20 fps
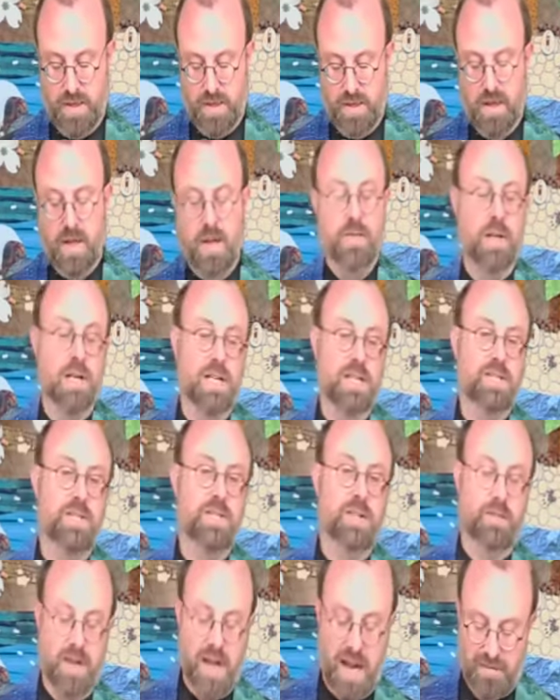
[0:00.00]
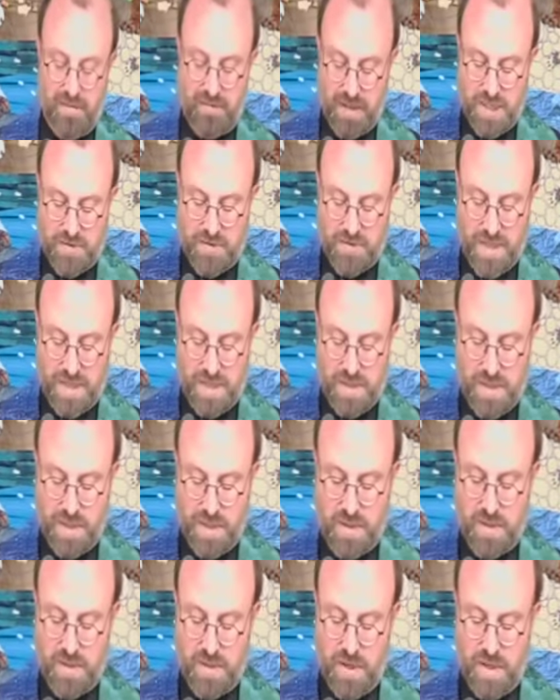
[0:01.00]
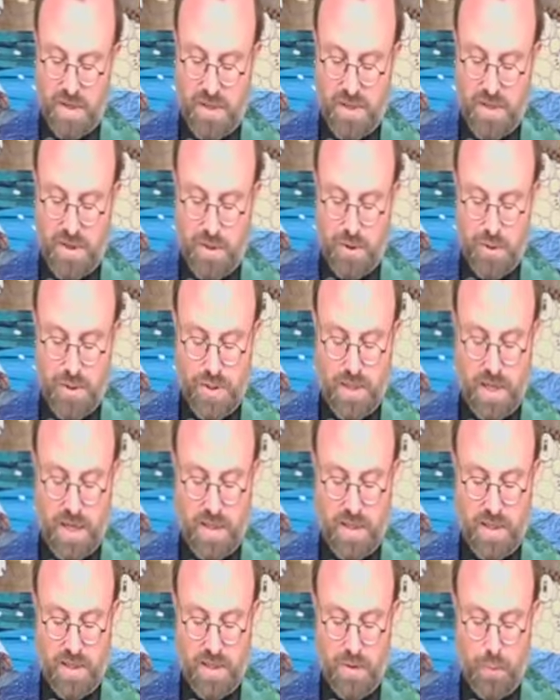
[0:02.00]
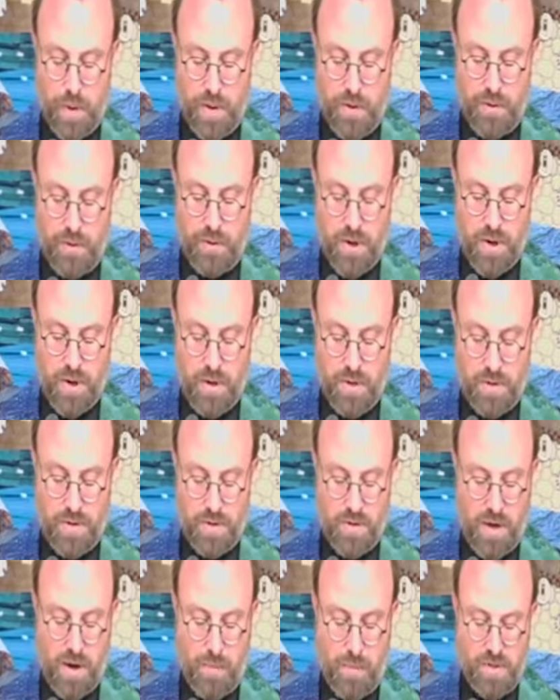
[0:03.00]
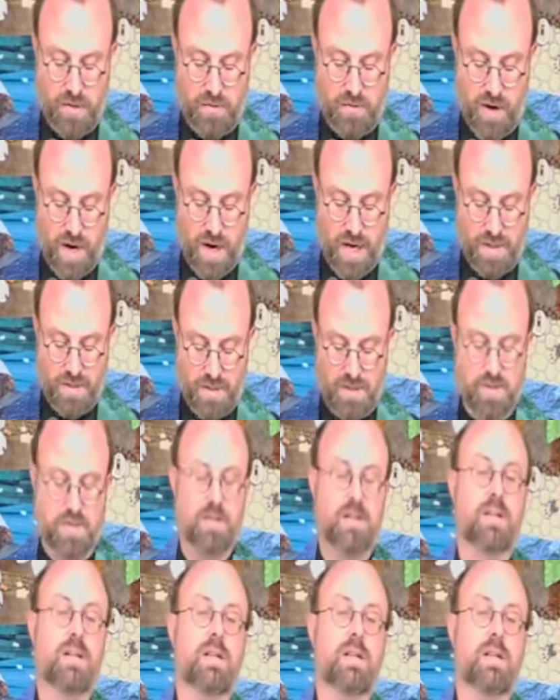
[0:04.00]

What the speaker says: The list of characteristics I associated with God, Thomas writes,